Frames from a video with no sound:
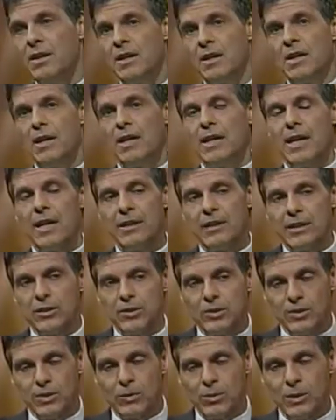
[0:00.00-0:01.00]
Here they
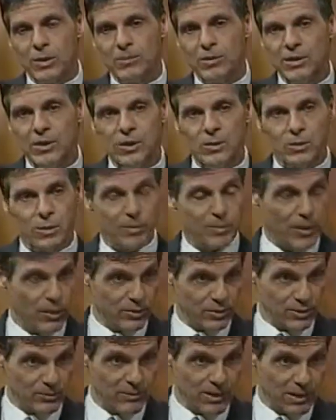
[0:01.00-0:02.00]
took women who were
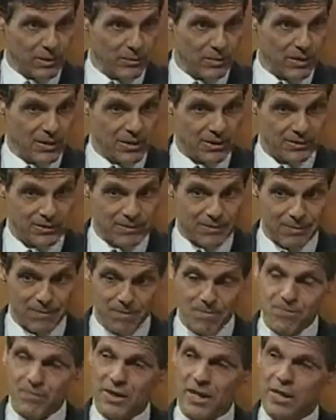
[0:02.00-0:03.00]
postmenopausal.
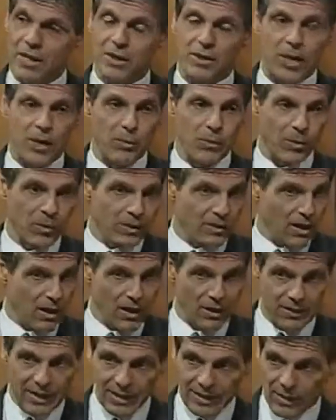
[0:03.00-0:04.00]
They weren't
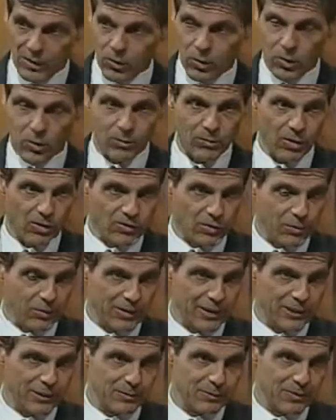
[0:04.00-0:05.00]
on any hormone
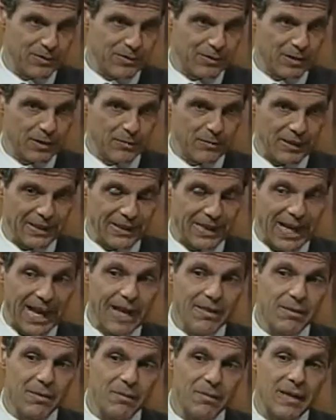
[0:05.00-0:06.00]
replacement therapy.
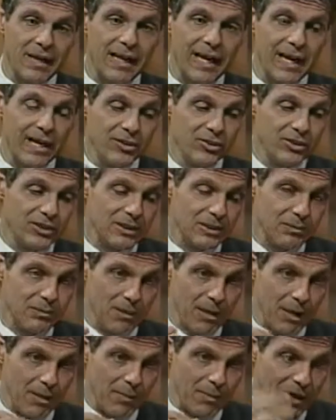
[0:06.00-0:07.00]
Gave them the calcium
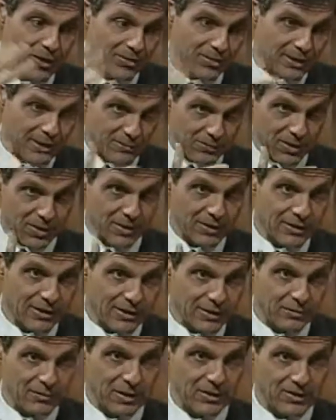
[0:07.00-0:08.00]
amount that I'm talking
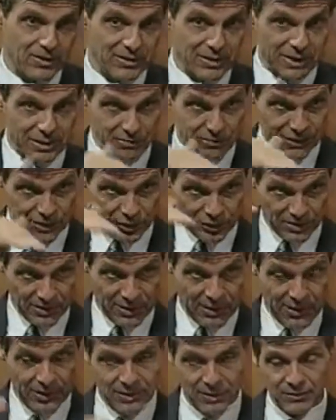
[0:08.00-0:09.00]
about today to make sure they
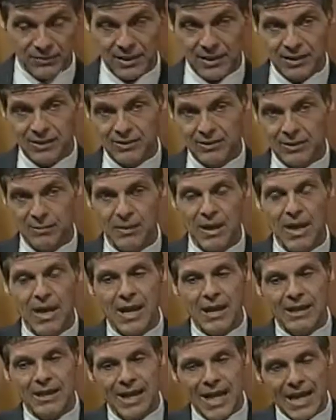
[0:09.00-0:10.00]
get enough calcium.
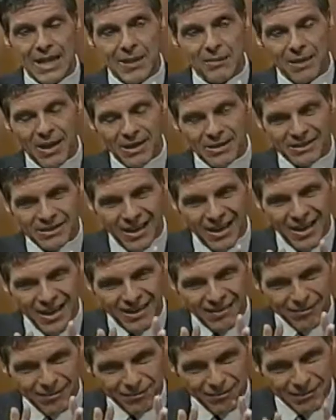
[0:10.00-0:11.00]
Gave them
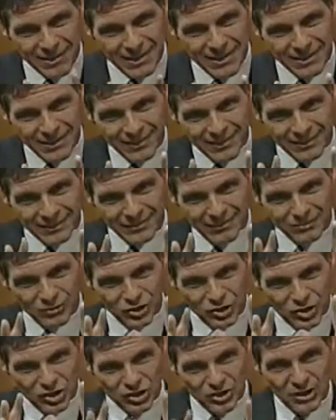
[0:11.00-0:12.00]
a real
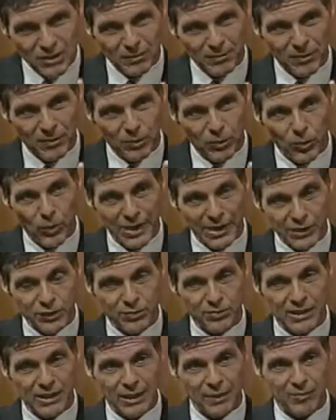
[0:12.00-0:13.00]
simple weight
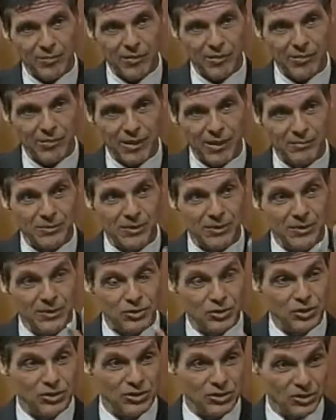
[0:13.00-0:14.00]
training program to do
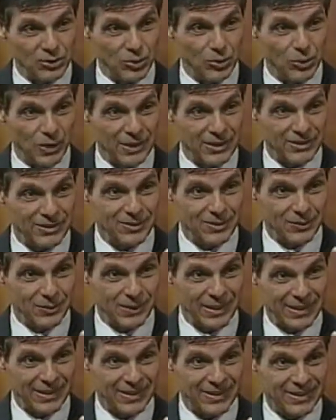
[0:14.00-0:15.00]
just twice a
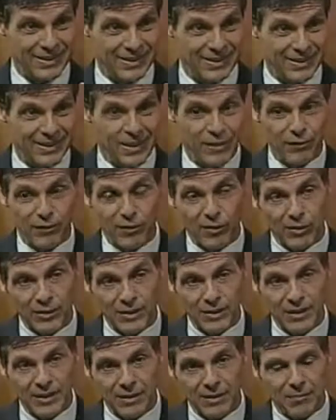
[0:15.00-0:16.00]
week for a
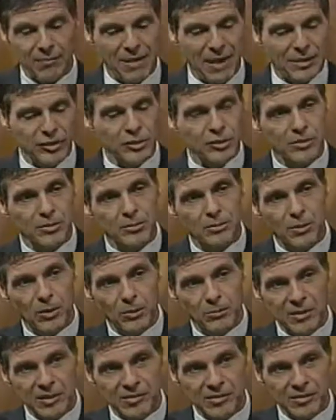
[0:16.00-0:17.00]
year, measured their bone
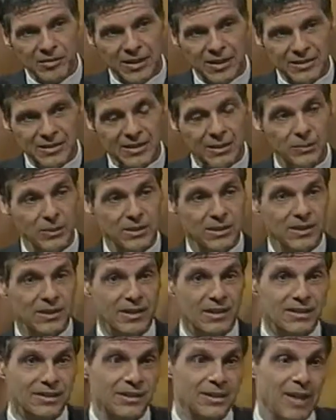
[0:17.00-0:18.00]
mineral density. What did they
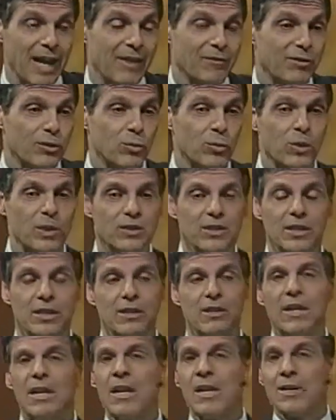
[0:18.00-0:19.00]
see after 1 year?
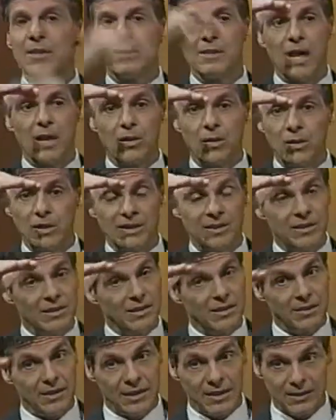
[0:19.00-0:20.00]
Not only
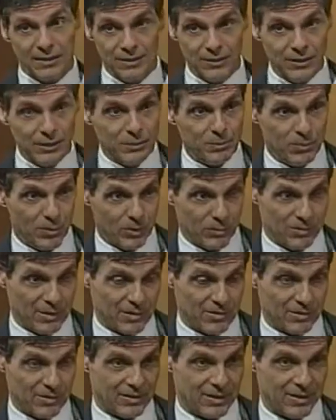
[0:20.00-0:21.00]
didn't they lose bone
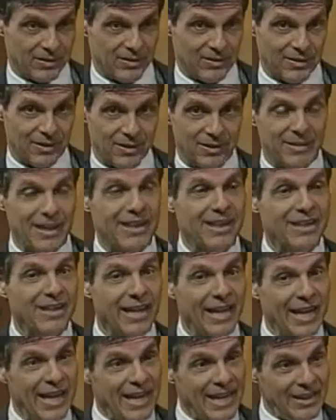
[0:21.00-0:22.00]
mineral density, they
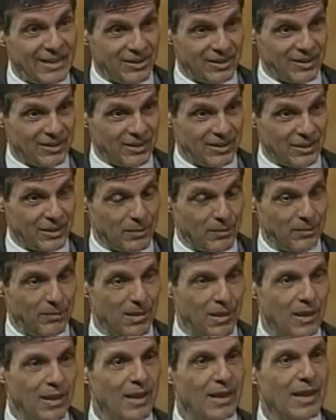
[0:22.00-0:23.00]
gained some
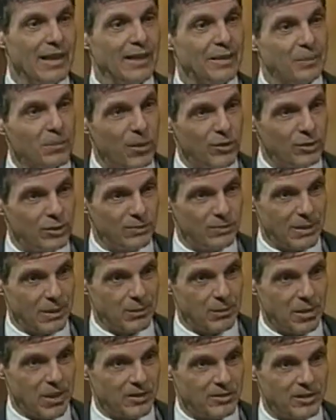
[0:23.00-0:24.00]
in the
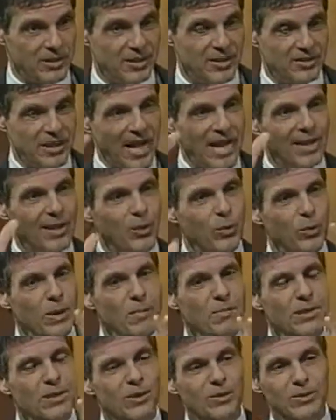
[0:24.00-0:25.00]
postmenopausal years. And the
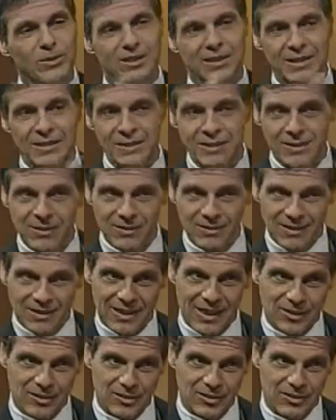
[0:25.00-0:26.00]
women who didn't do the
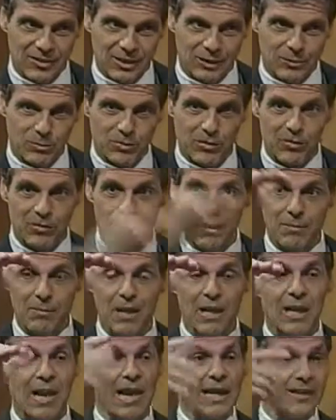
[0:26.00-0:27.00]
exercise program
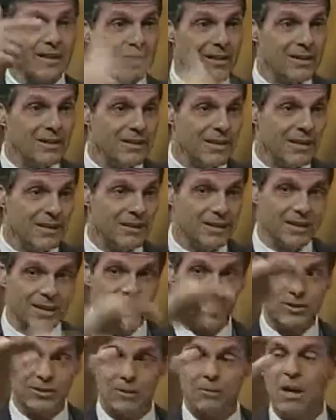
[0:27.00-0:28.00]
and didn't take the
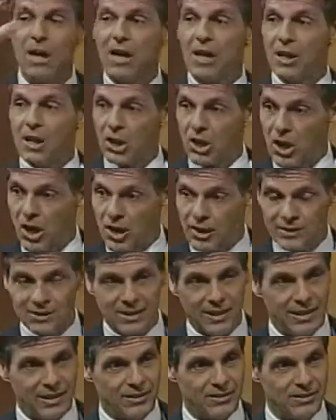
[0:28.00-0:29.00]
calcium lost
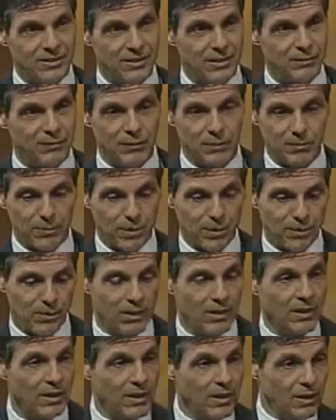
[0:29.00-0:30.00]
calcium from both
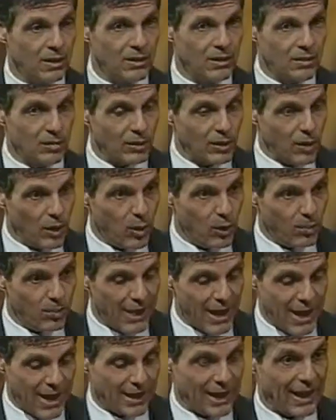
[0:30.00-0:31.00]
their low
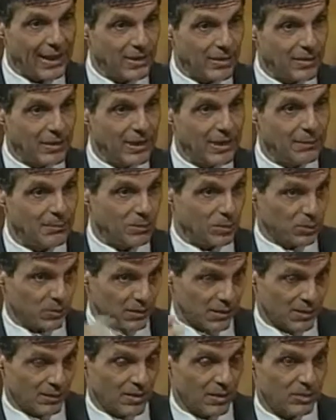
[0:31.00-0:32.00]
back and their hips, where
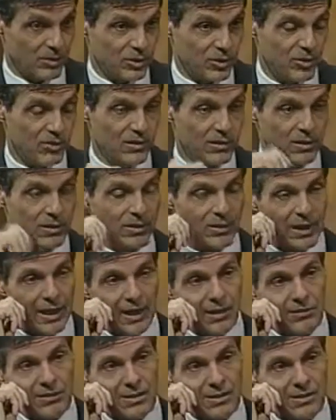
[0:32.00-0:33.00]
these are the most critical
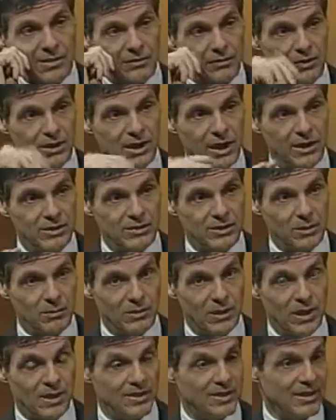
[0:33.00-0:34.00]
areas of calcium
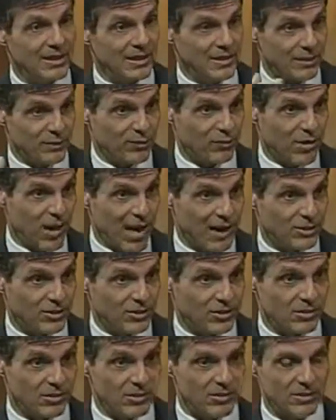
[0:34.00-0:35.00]
loss to lead to
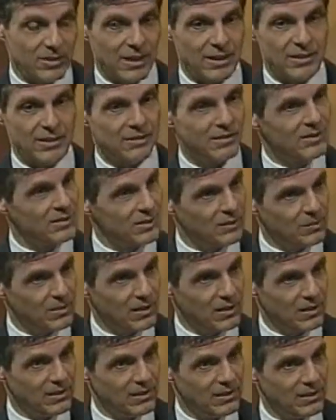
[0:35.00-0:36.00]
fractures and
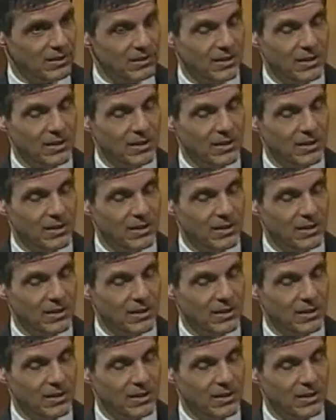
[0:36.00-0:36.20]
disability.